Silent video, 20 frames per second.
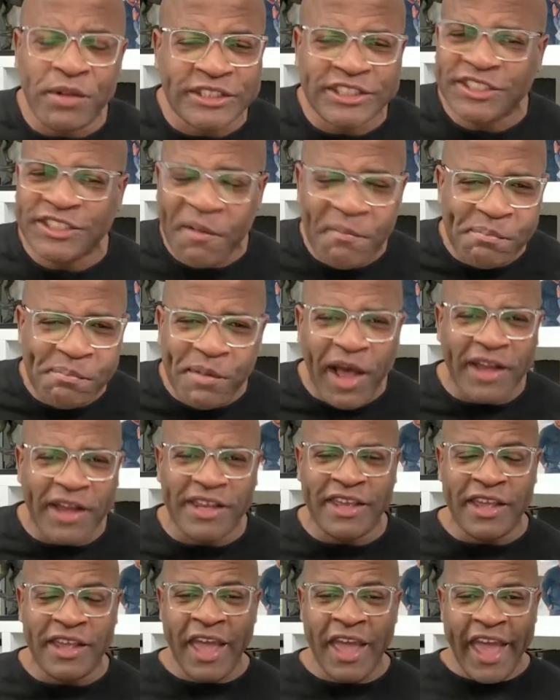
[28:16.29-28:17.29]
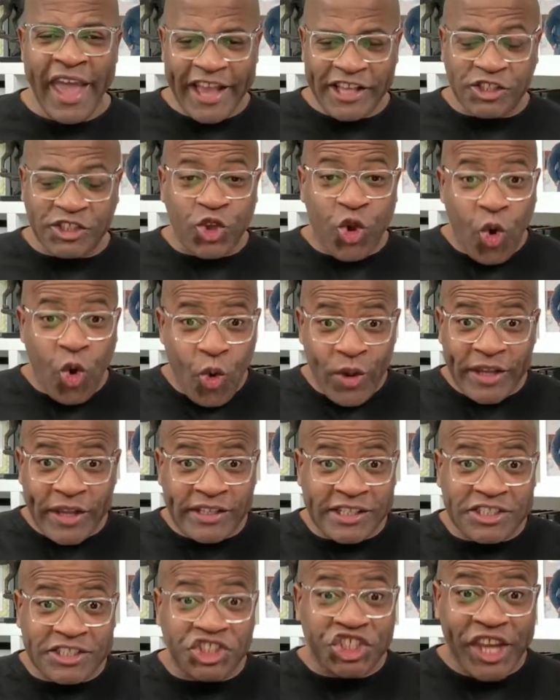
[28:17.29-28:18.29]
Somebody is going
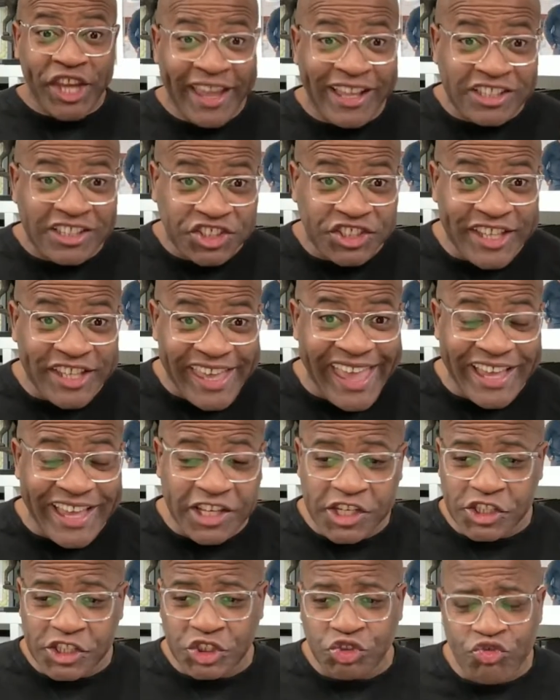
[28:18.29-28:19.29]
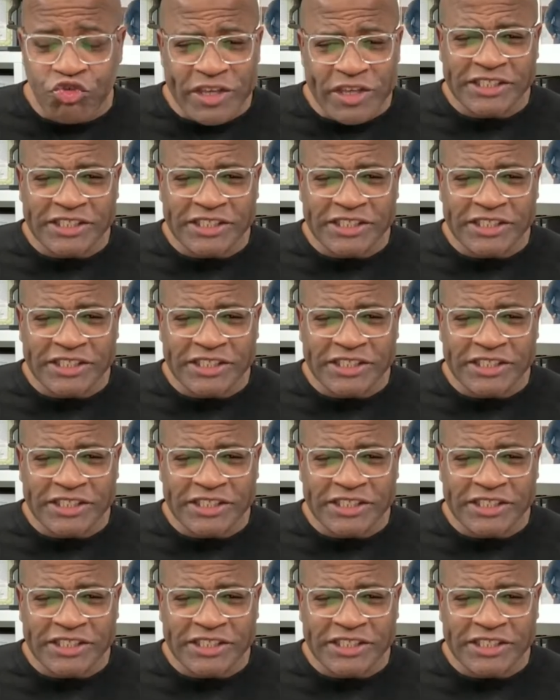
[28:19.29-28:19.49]
to change the industry.